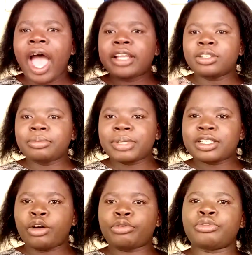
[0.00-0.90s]
I told
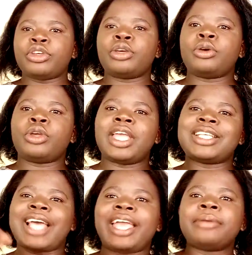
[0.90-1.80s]
myself,
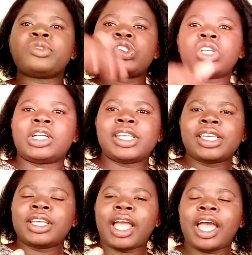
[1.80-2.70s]
as I am
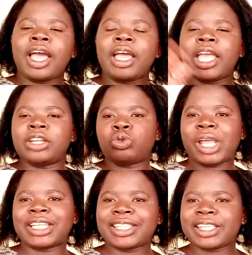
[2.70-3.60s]
studying and
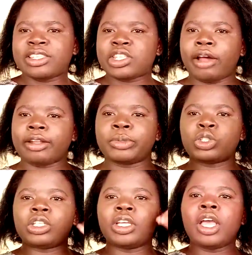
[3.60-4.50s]
writing things down, I'm
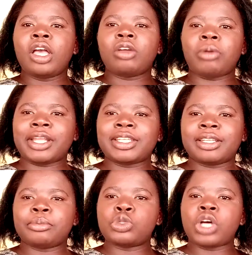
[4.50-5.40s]
actually writing
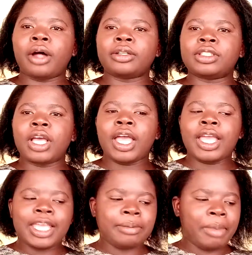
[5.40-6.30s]
them down
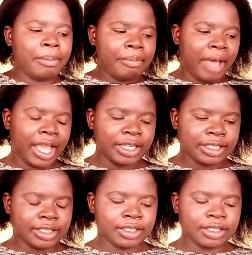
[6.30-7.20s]
in my
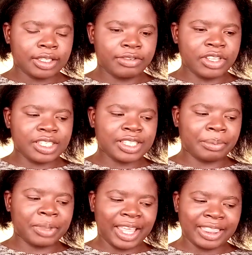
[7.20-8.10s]
mind, if there's
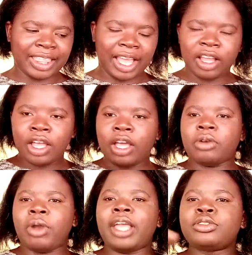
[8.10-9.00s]
something like that,
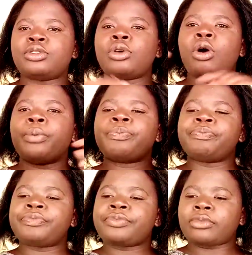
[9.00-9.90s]
right? So
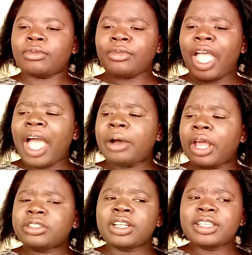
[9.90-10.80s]
I would
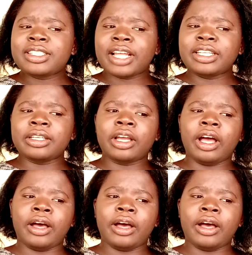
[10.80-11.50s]
actually study